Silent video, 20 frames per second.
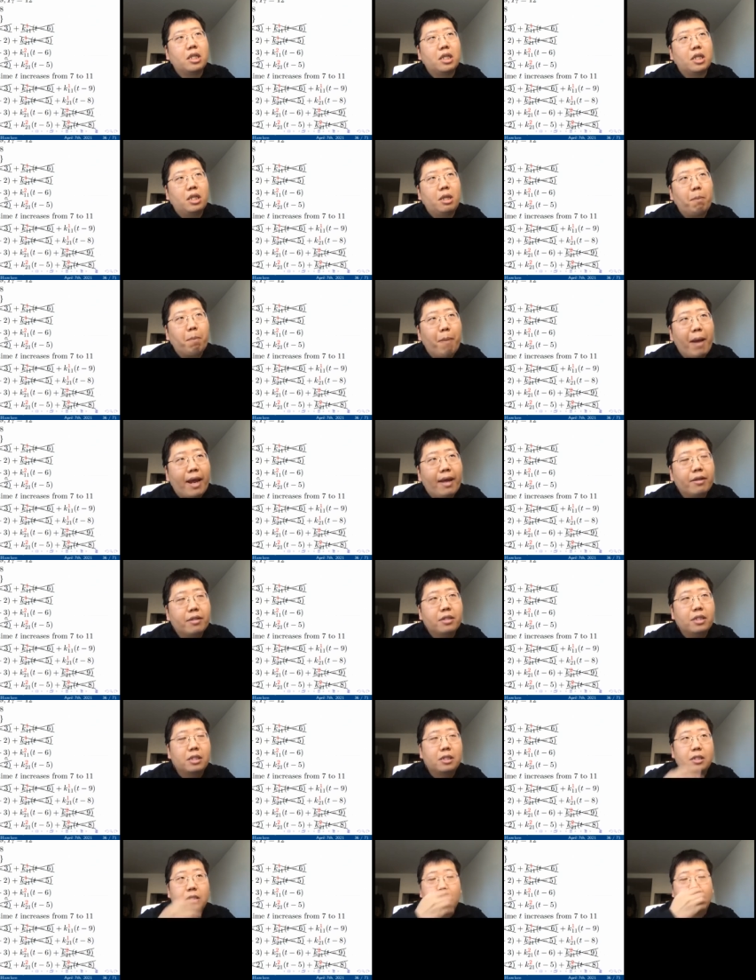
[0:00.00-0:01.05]

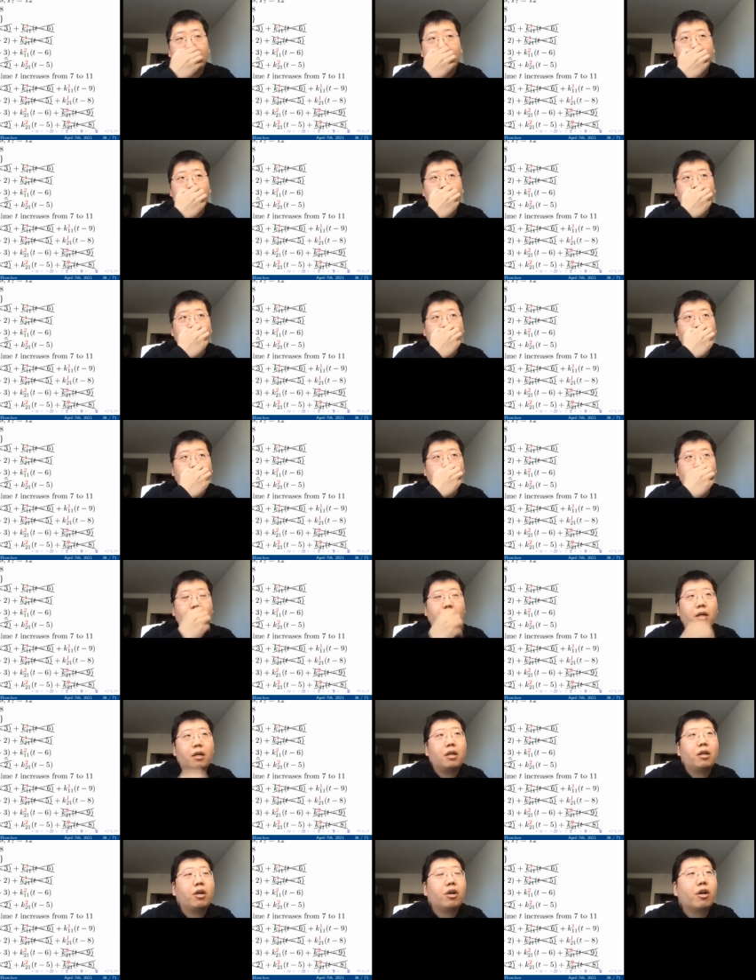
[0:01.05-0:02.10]
the
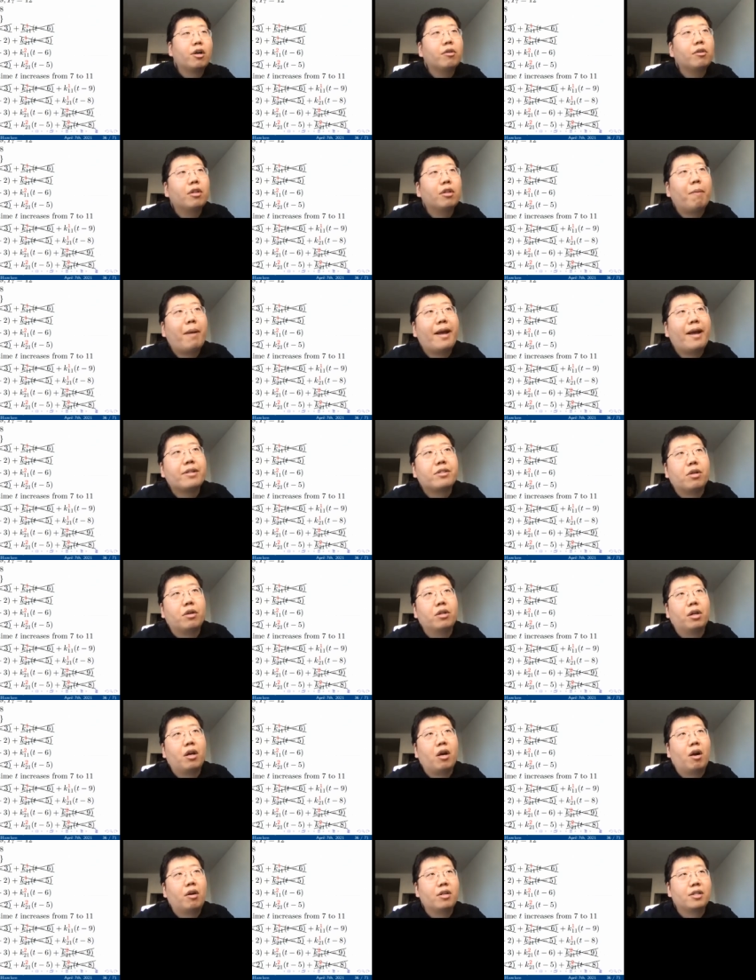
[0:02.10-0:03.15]
kernel depends on
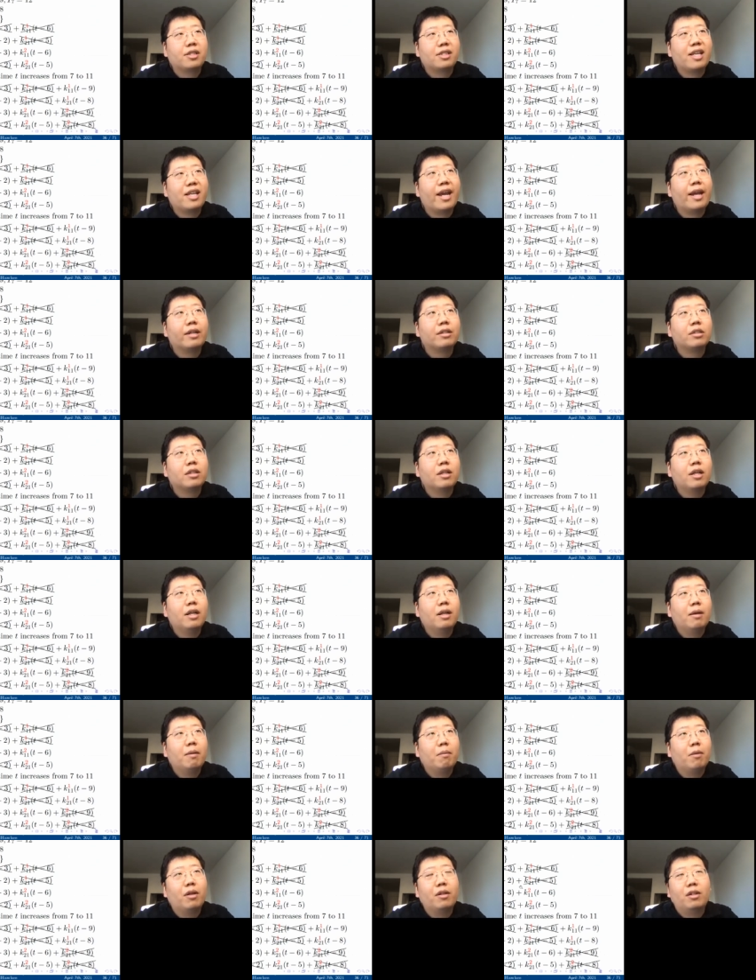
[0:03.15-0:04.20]
the current state,
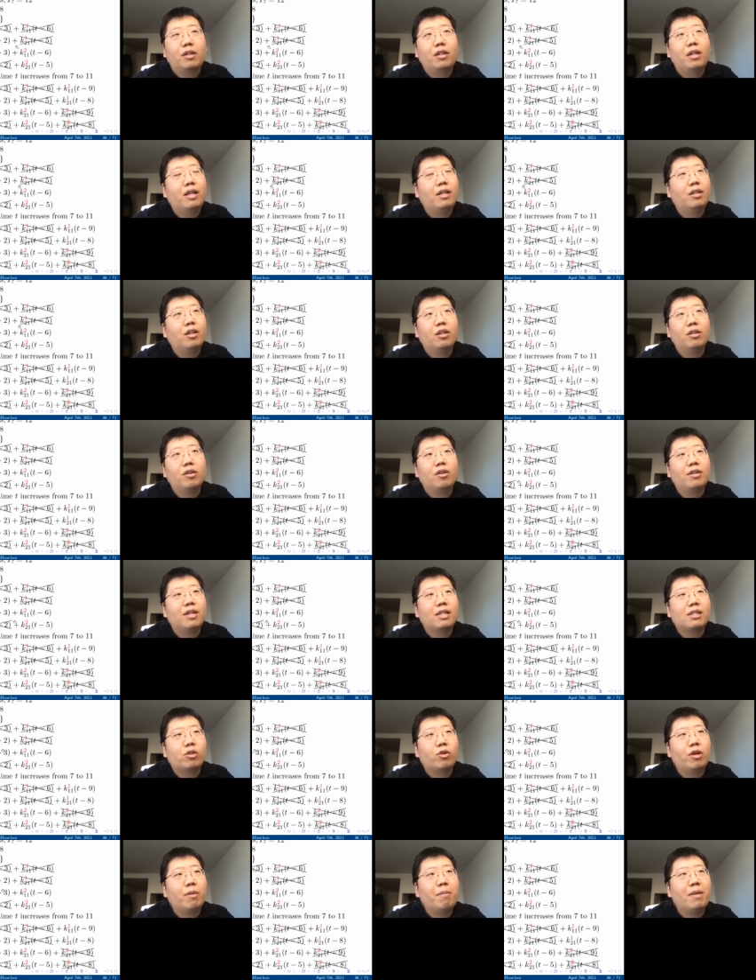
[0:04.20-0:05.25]
but it does not
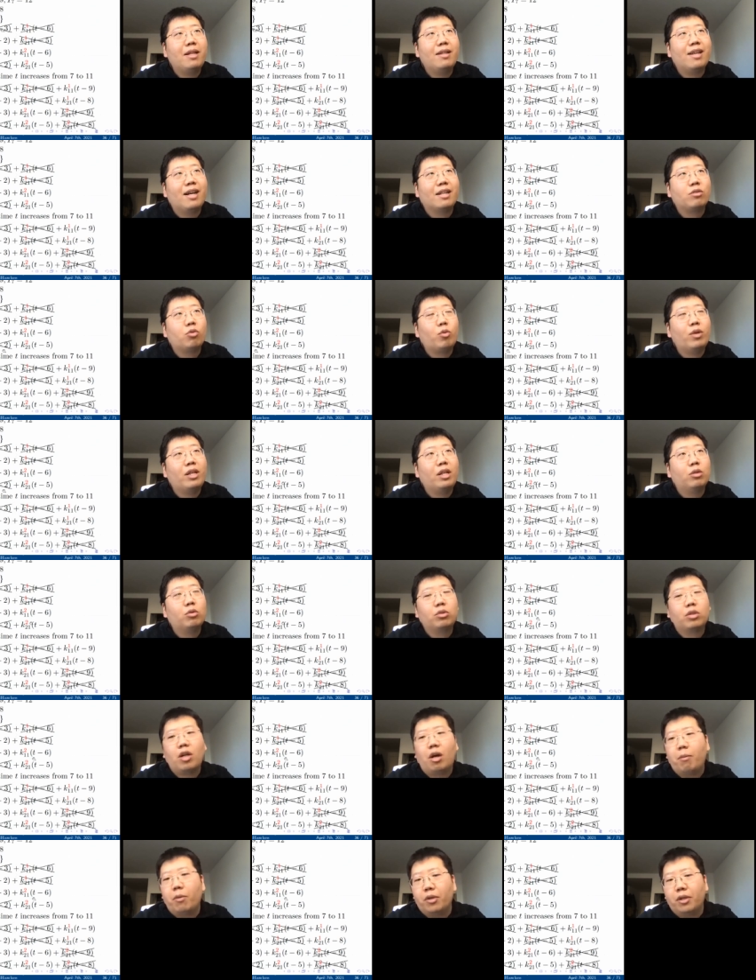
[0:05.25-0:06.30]
necessarily mean that we need to
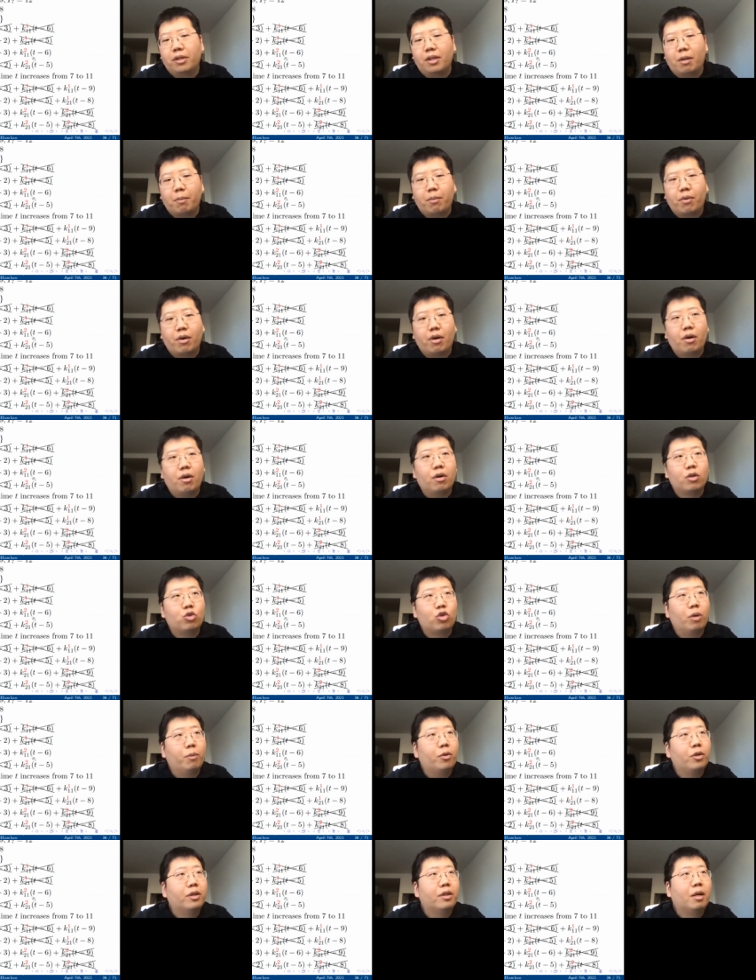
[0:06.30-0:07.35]
double the number or
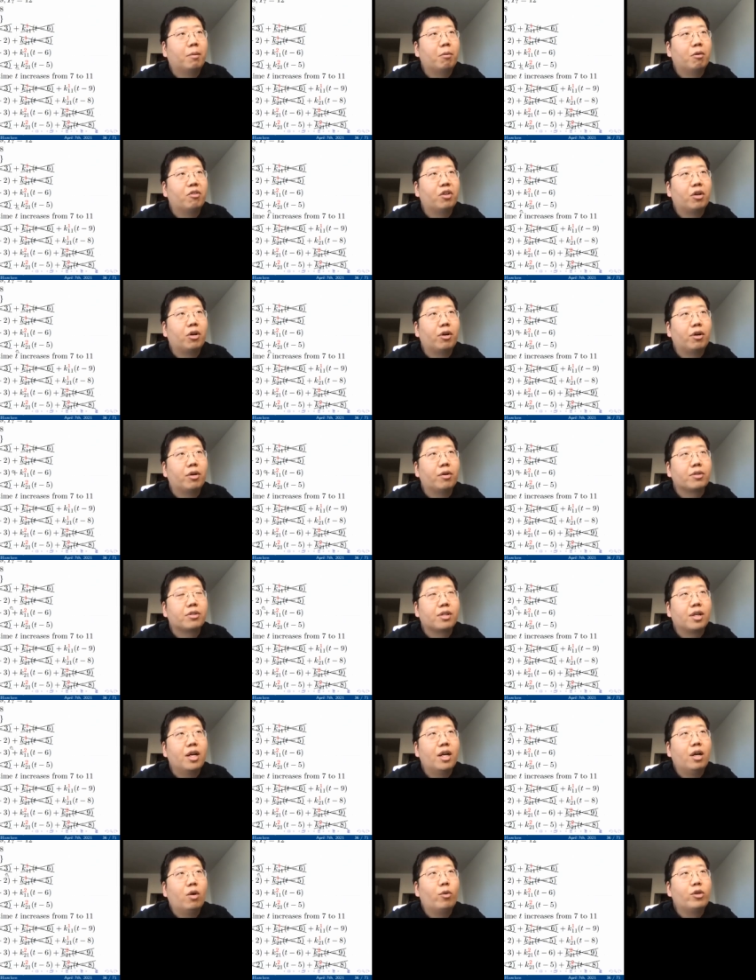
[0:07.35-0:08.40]
triple the number of the kernels.
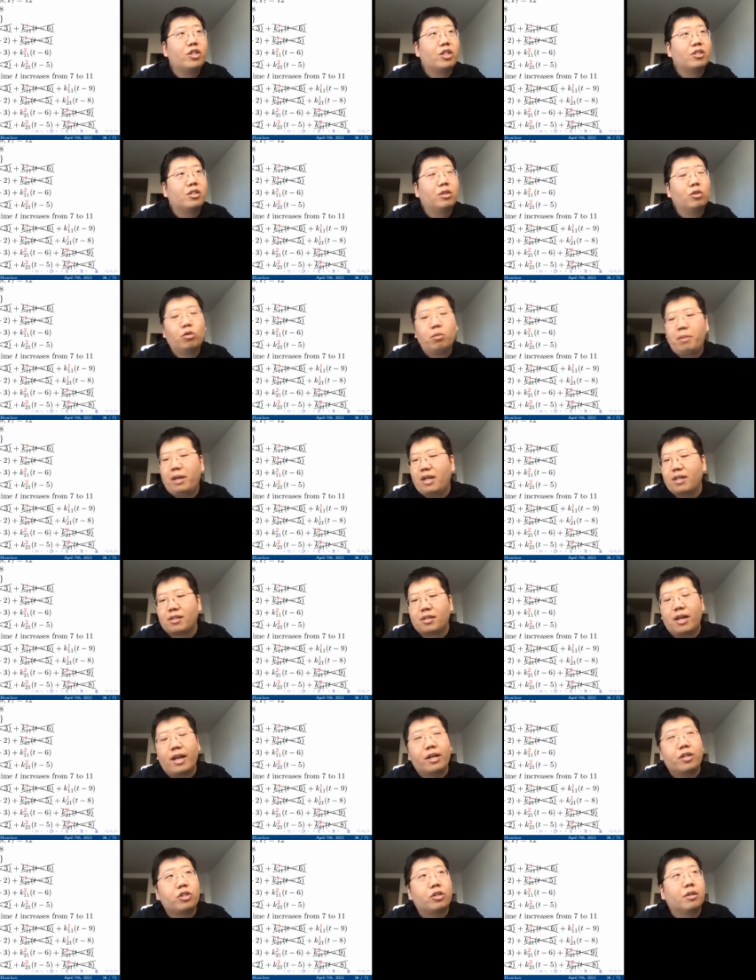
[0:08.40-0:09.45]
We just need to make a
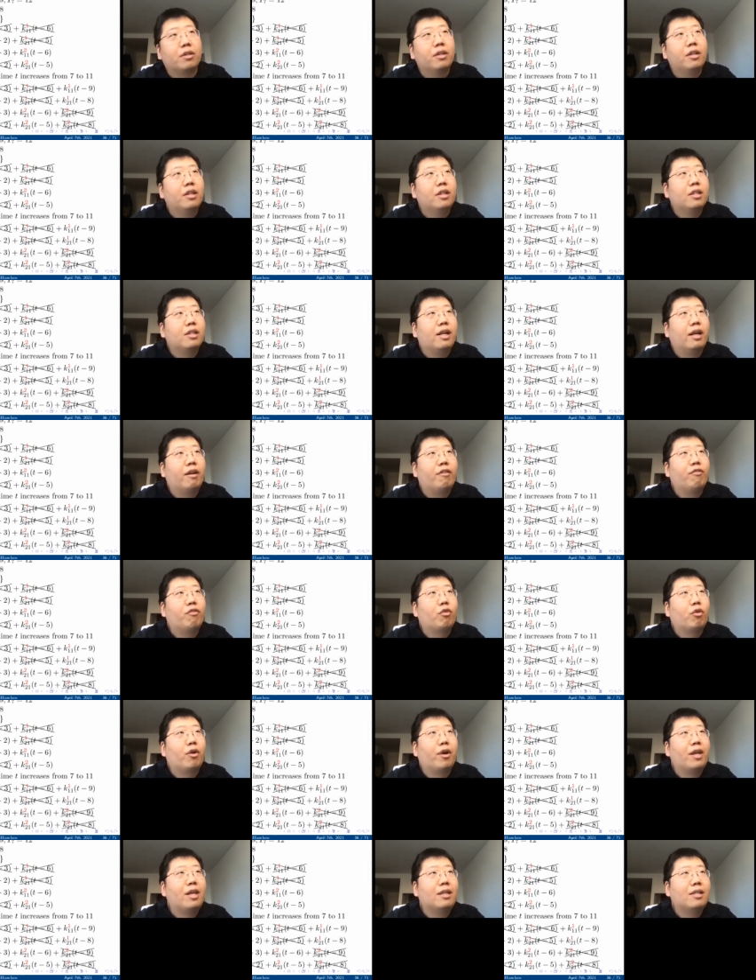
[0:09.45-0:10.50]
selection. Like
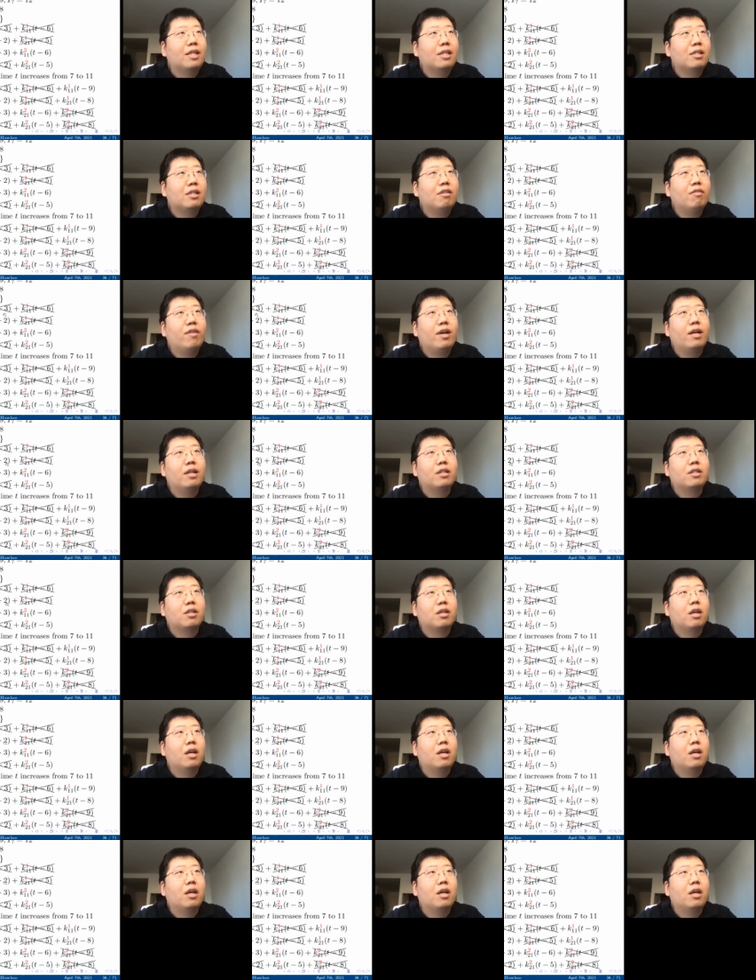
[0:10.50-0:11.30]
for this event,